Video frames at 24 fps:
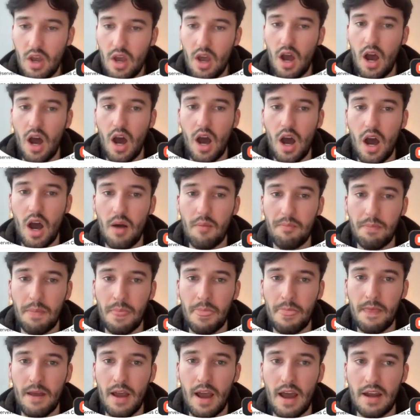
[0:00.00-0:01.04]
And
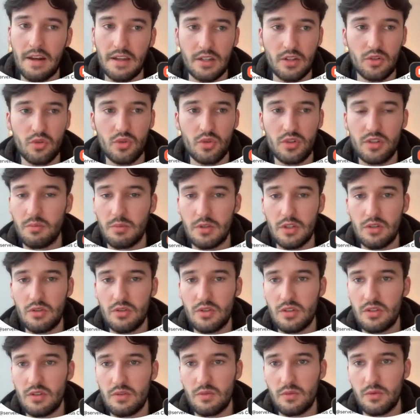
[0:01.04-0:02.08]
it can also be
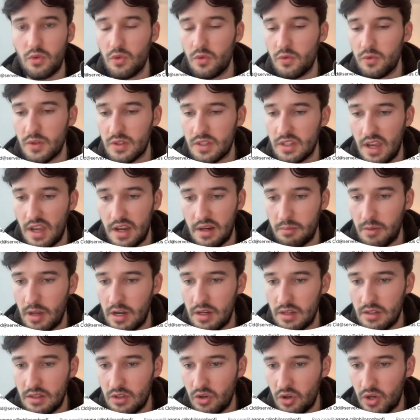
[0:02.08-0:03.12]
useful for
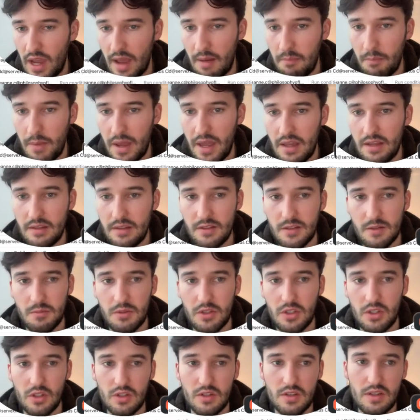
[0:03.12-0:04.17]
segmenting your campaigns
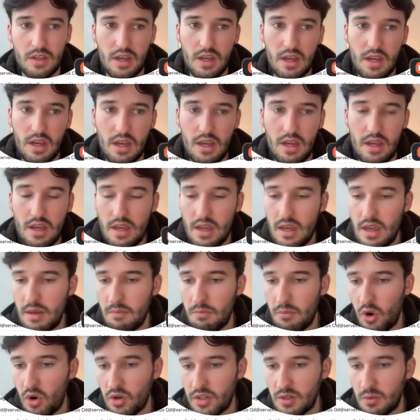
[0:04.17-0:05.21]
because
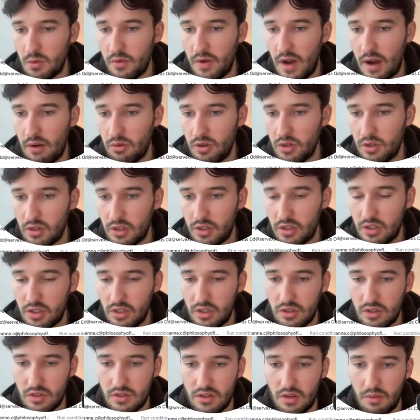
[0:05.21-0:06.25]
inboxing with Outlook
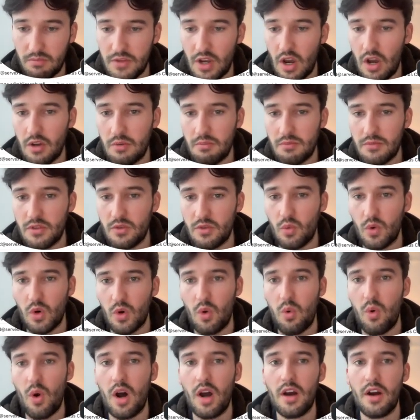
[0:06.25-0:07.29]
can sometimes
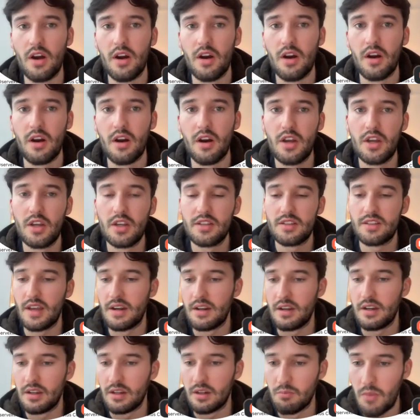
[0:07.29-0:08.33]
require
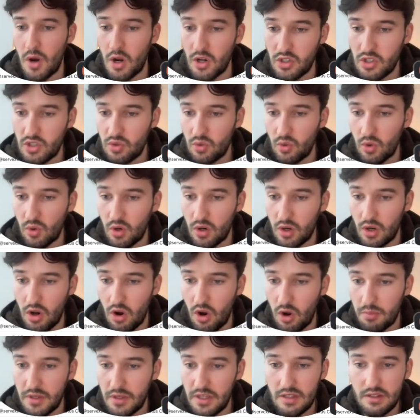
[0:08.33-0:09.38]
sending much shorter
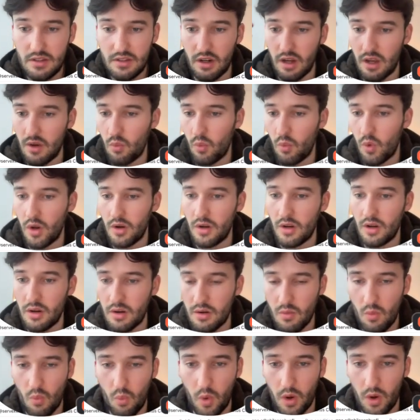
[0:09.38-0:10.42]
copy, so like one
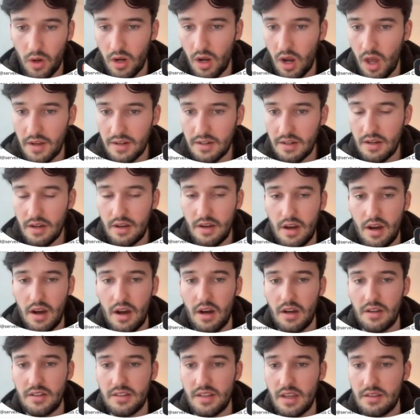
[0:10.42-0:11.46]
line
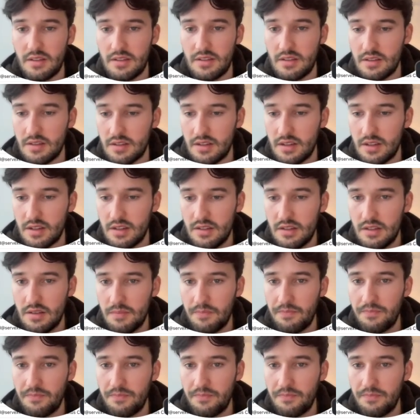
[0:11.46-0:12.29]
sentences.